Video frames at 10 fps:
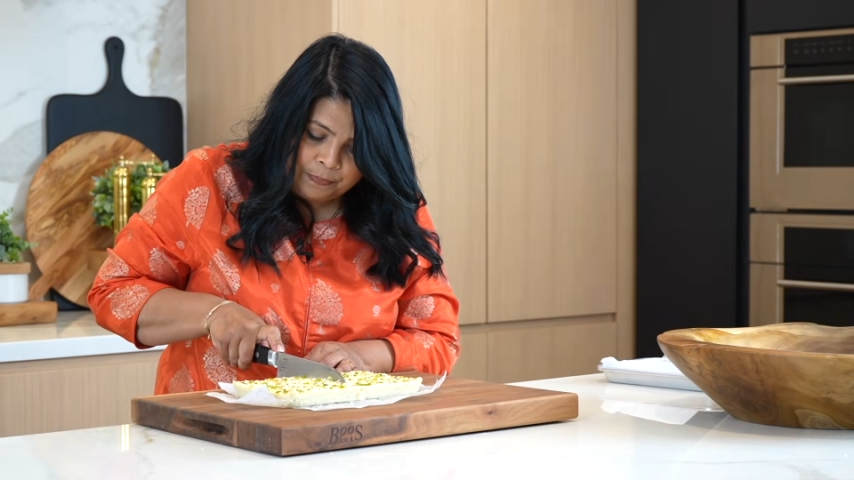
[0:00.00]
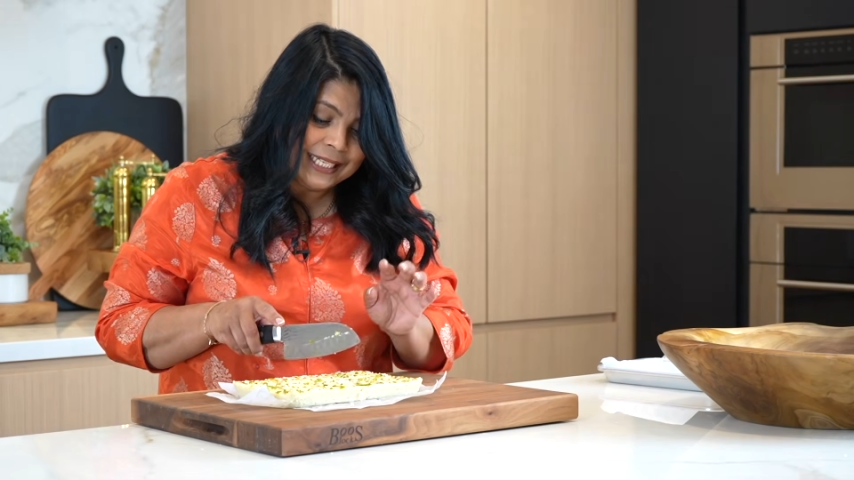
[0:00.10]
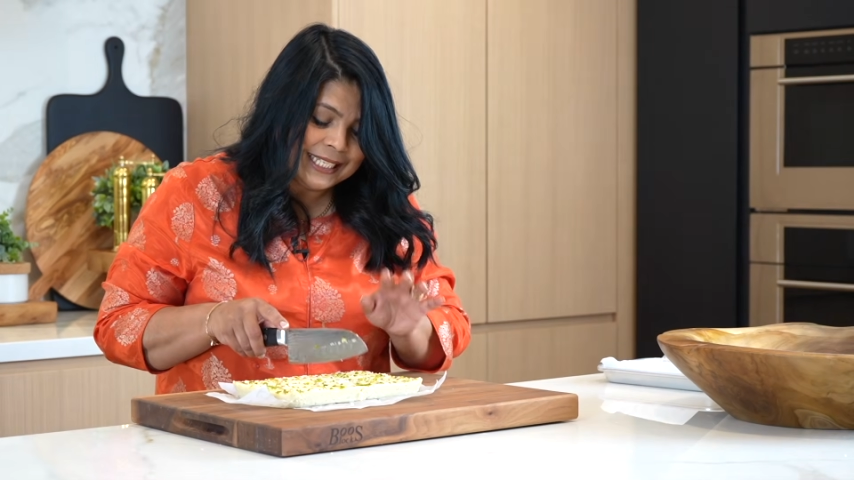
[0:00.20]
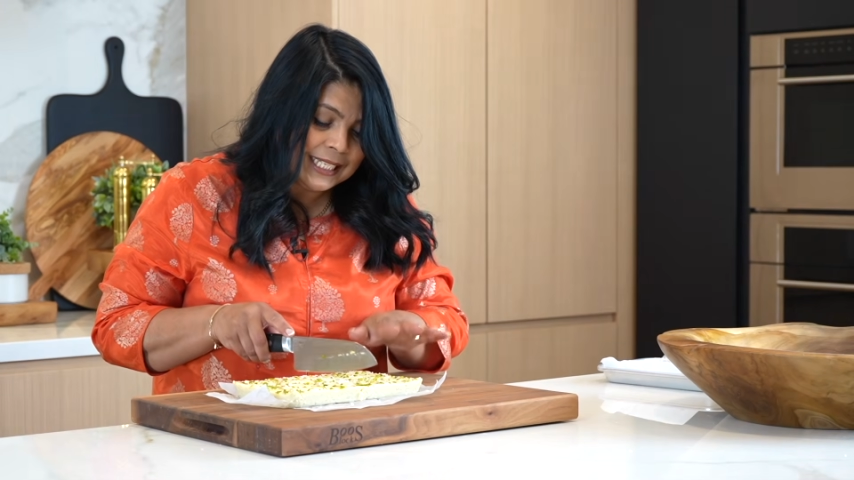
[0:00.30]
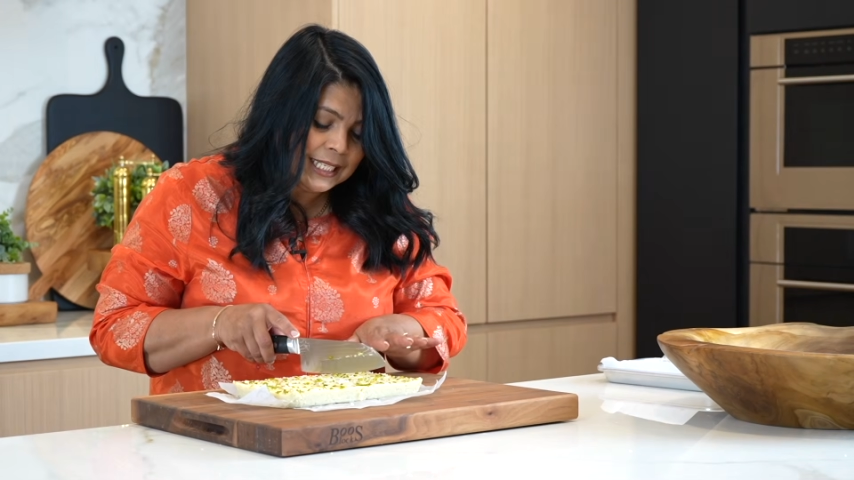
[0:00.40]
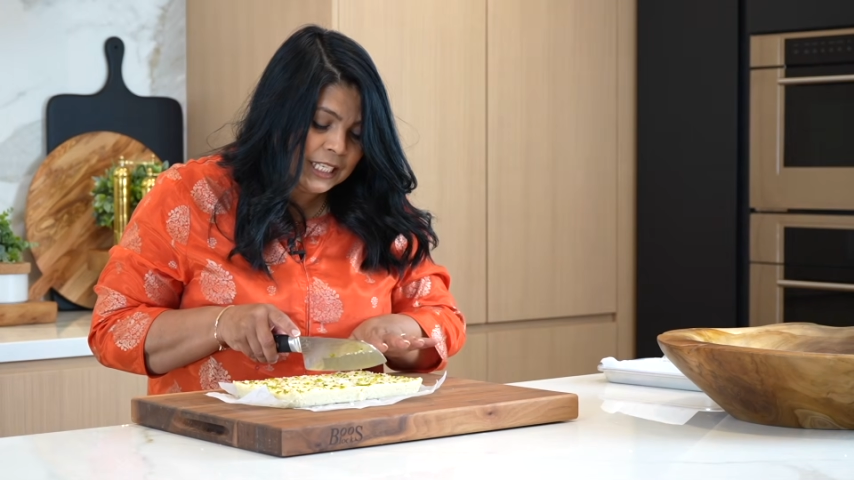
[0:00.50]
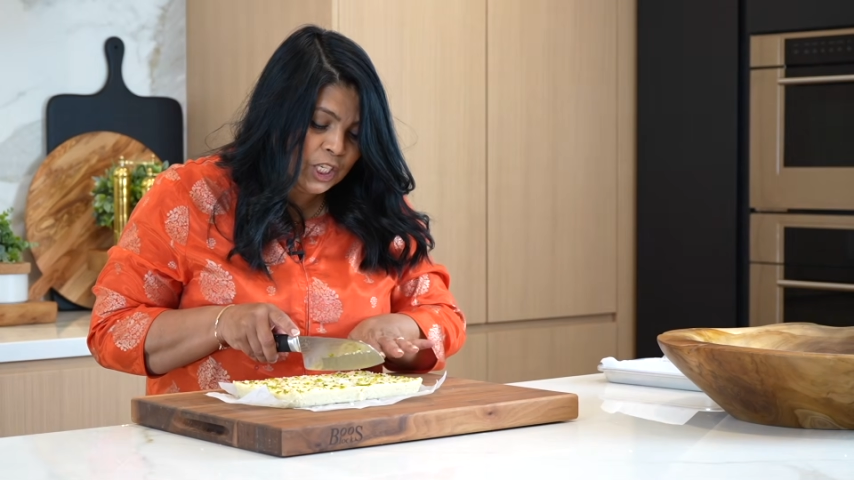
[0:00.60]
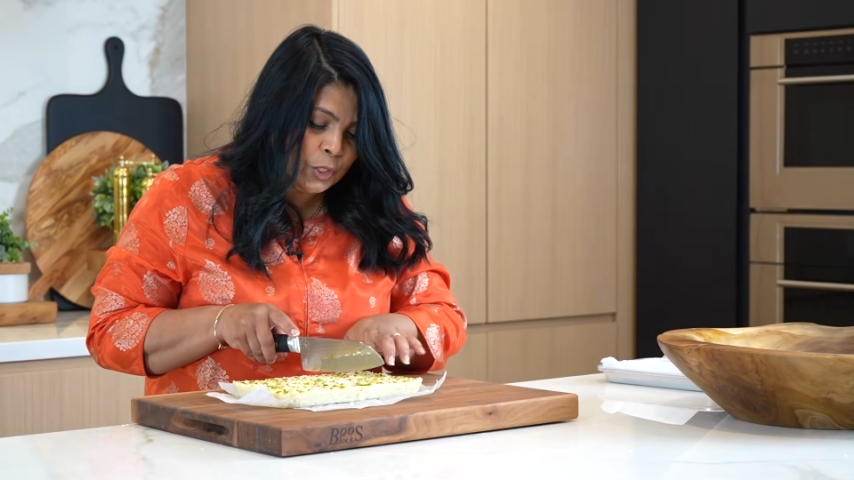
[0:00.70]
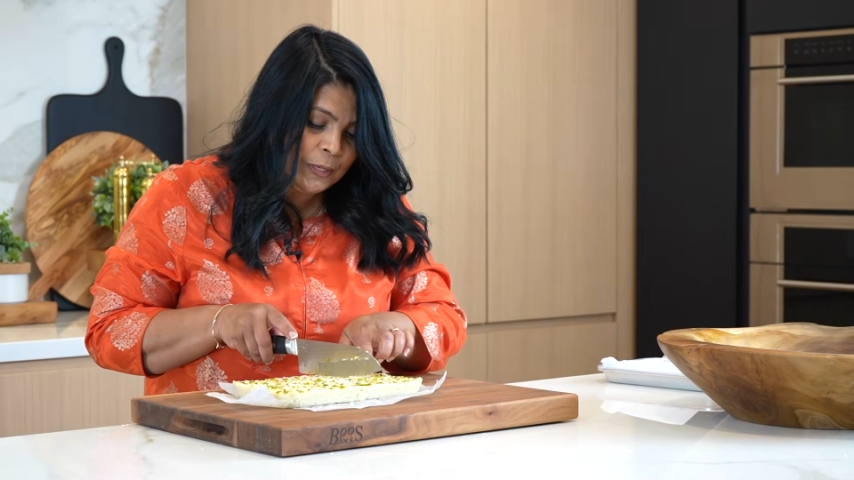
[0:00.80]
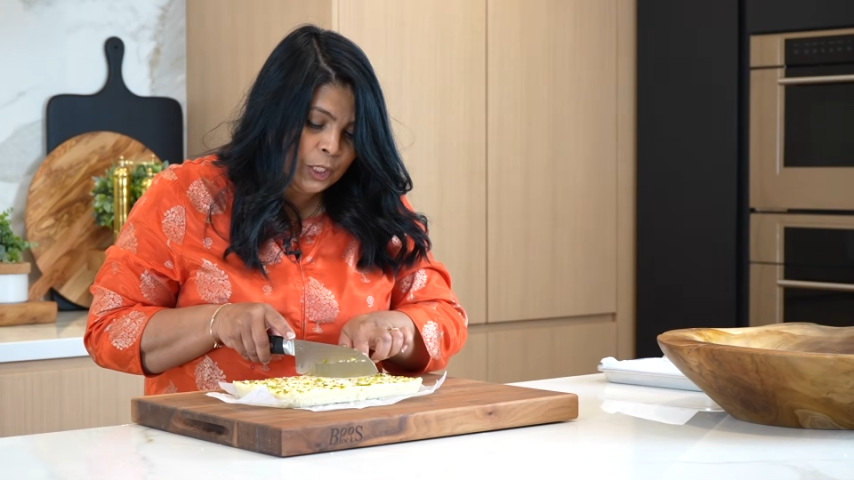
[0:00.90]
And since this
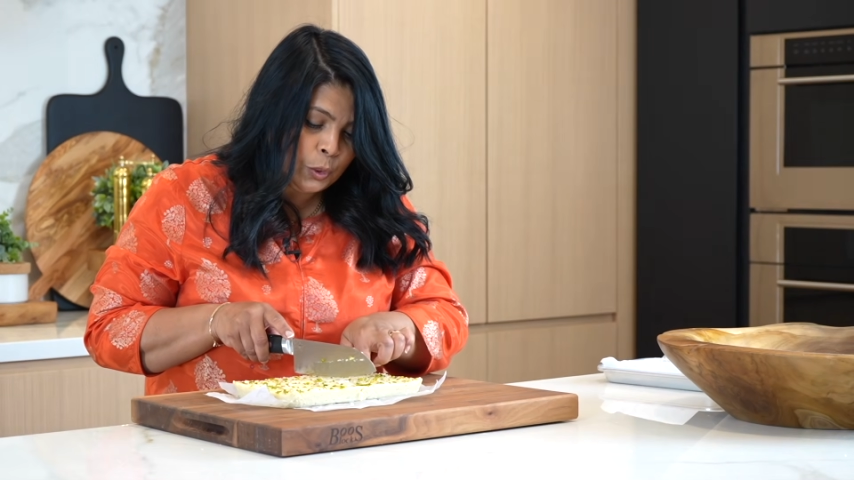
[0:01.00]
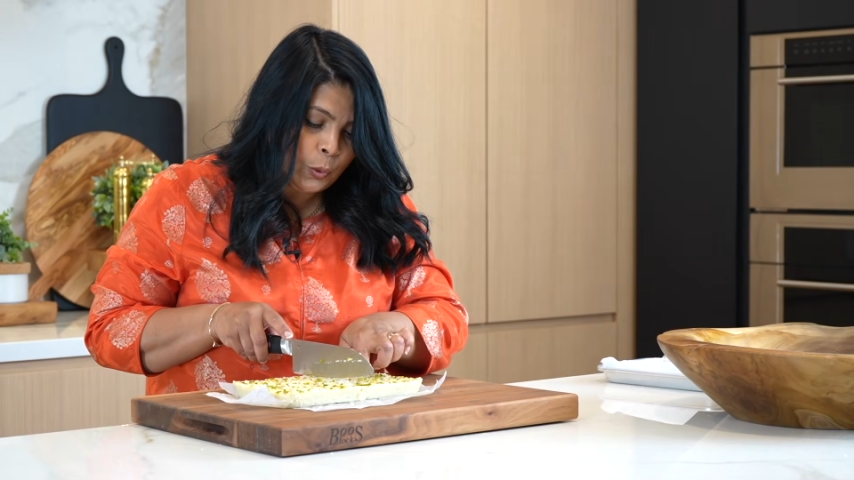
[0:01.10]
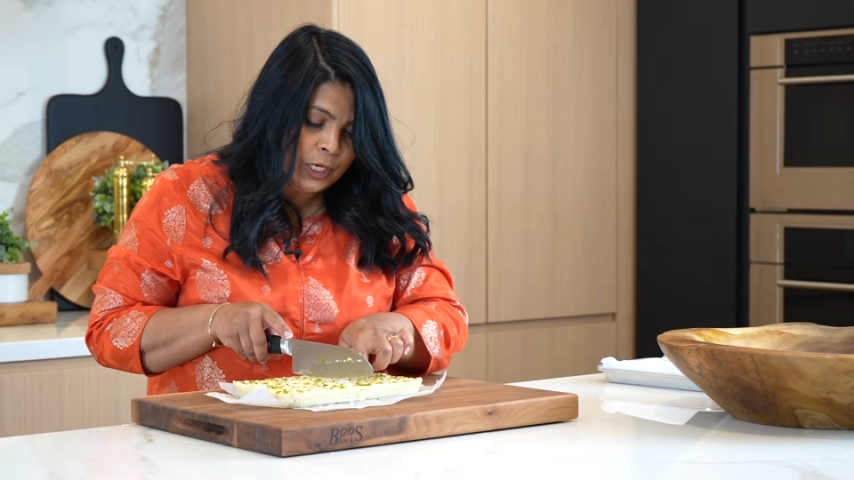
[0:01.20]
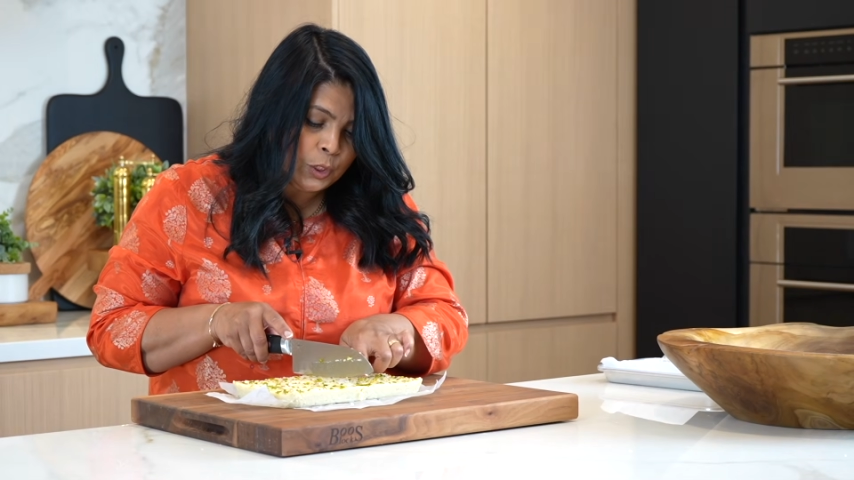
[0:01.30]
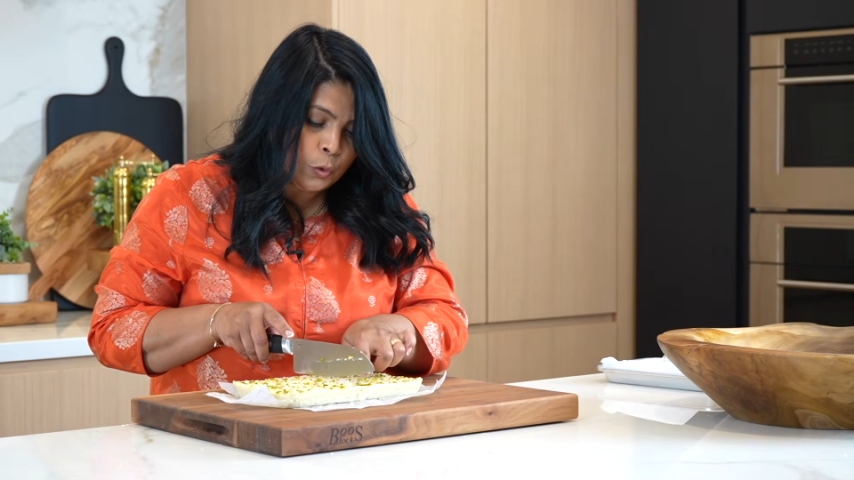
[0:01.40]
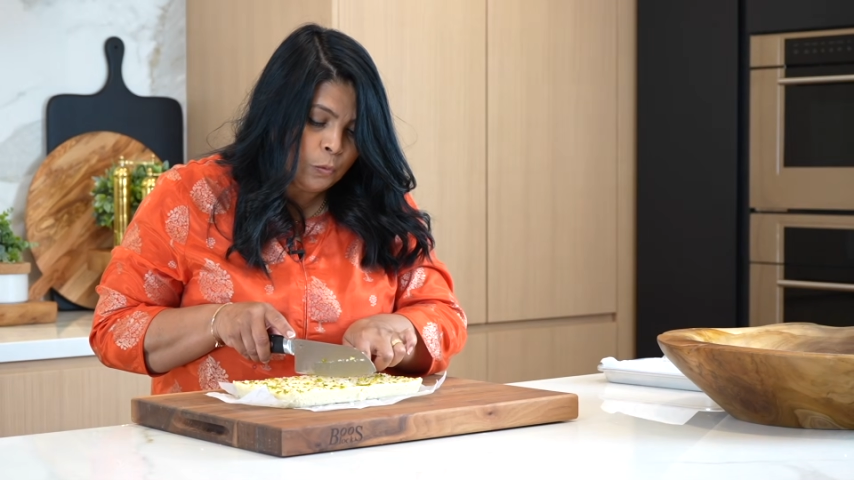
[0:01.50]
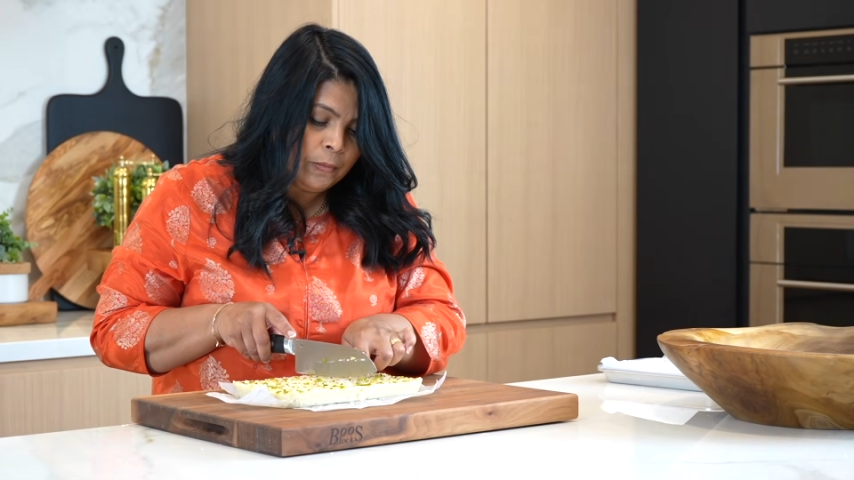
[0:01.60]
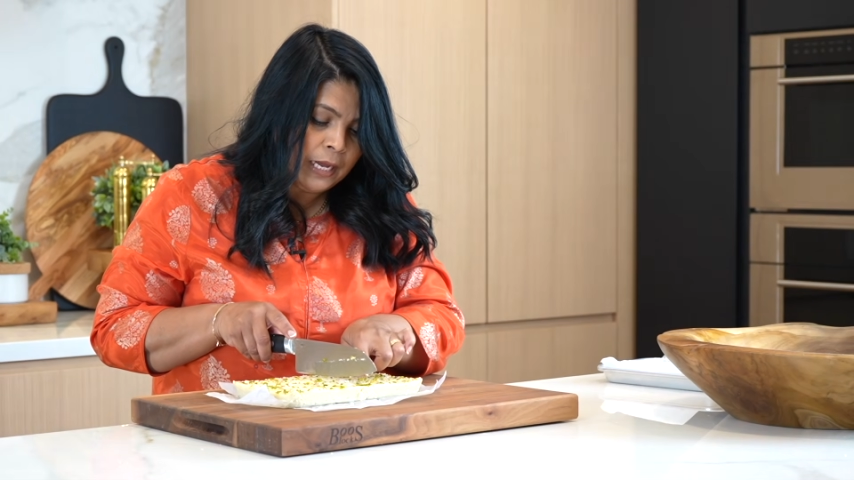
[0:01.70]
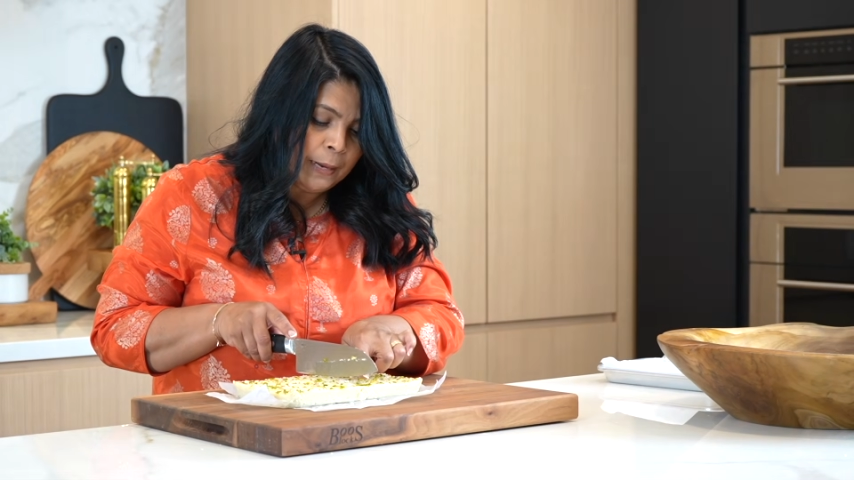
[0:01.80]
is to be enjoyed at home,